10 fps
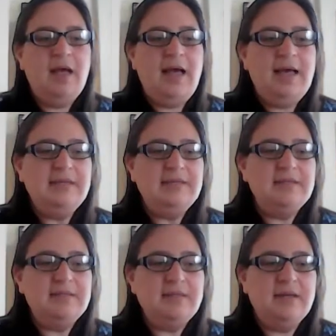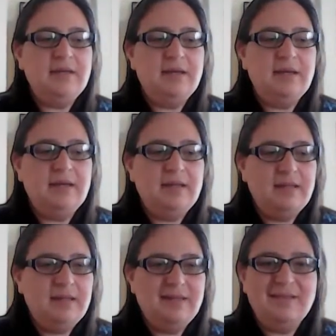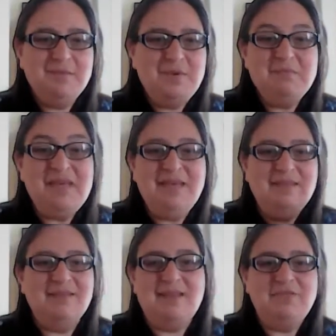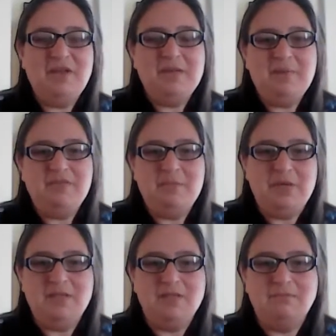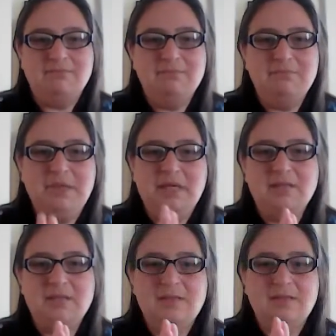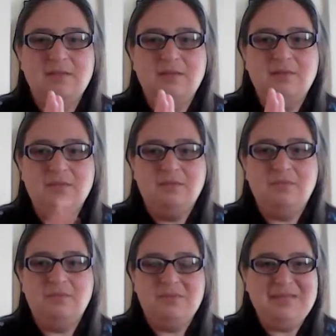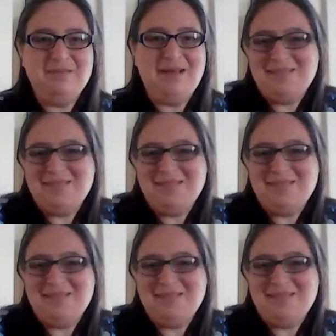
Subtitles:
And with me, they found the perfect person because we